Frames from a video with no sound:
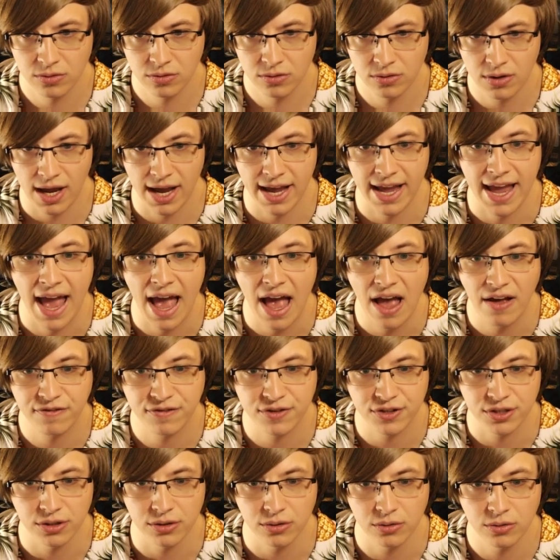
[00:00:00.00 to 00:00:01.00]
I have
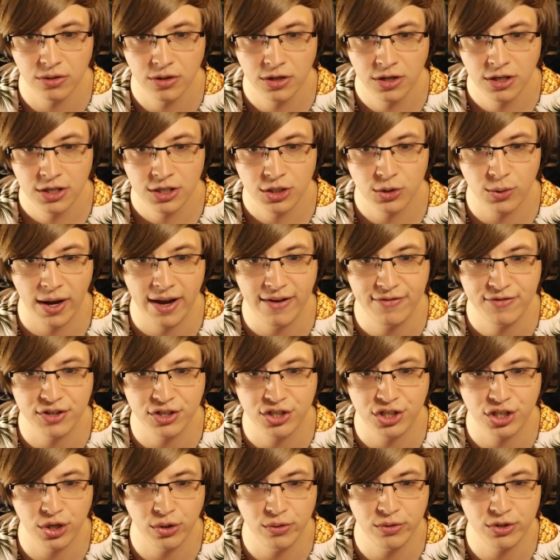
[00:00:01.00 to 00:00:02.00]
to. So I have to
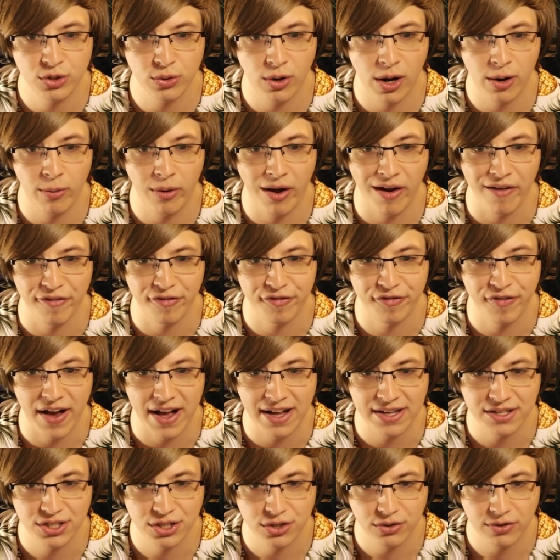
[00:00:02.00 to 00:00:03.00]
choose, do I want
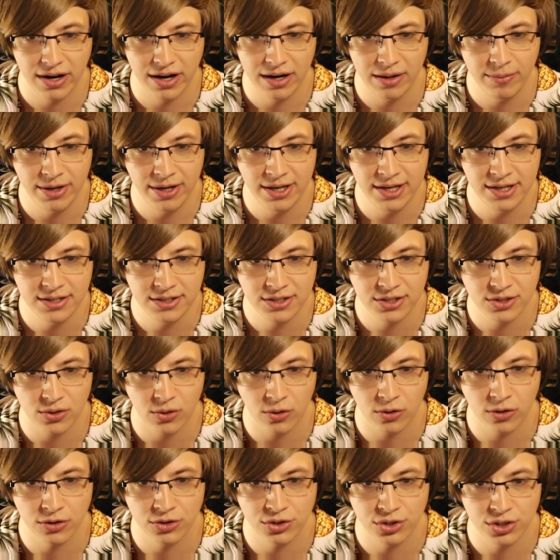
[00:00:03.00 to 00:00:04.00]
faster enemies
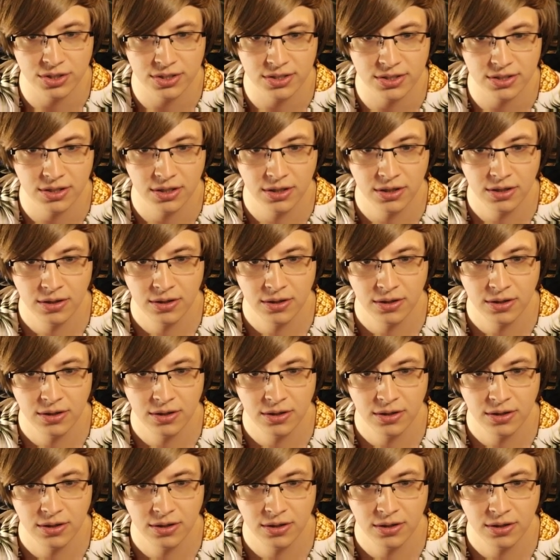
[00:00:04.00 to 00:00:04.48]
or just...